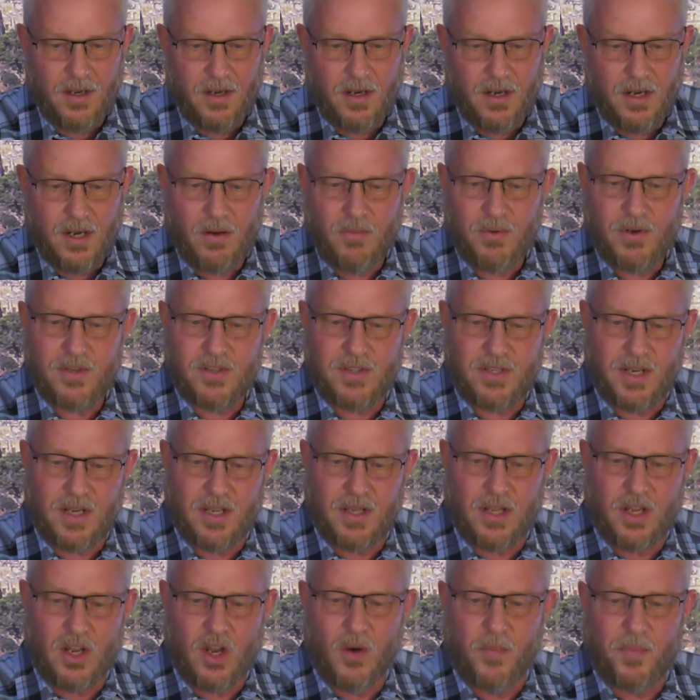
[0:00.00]
Here we see in
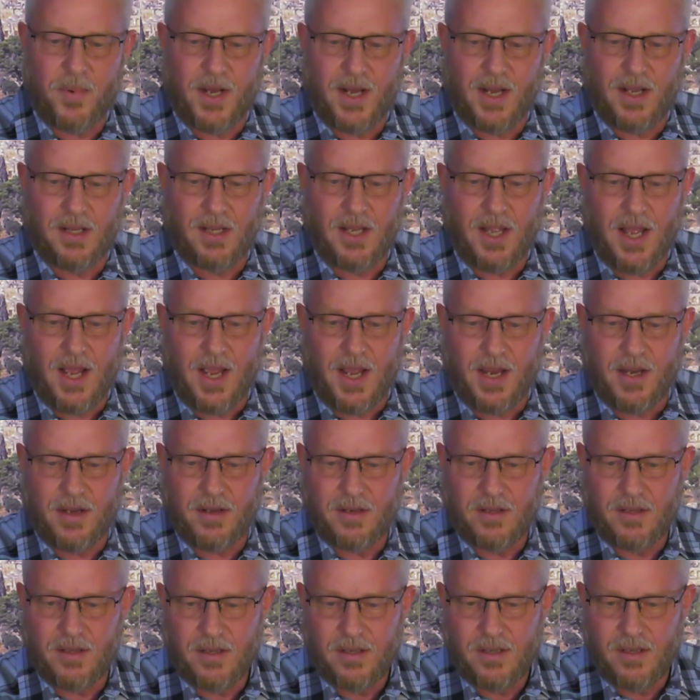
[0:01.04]
the opening line